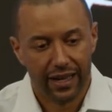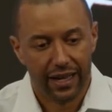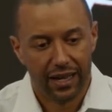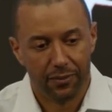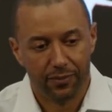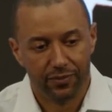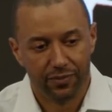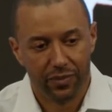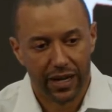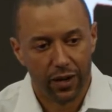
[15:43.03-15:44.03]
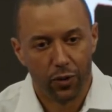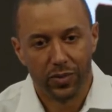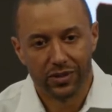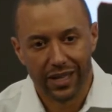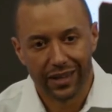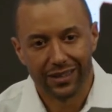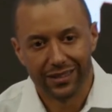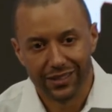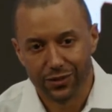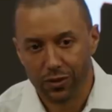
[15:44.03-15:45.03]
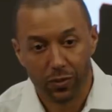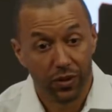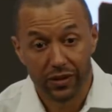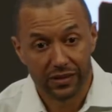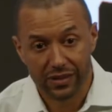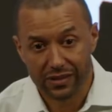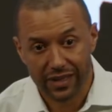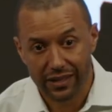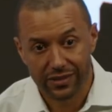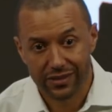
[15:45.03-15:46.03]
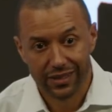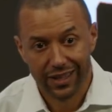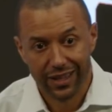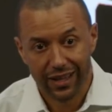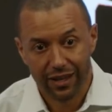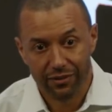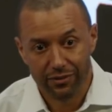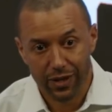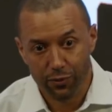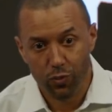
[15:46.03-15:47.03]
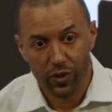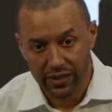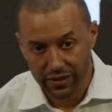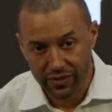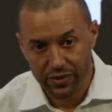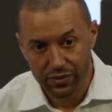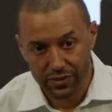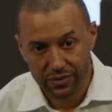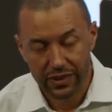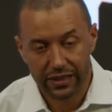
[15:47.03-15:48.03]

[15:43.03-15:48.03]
But I hope it's not contingent upon the success of one individual.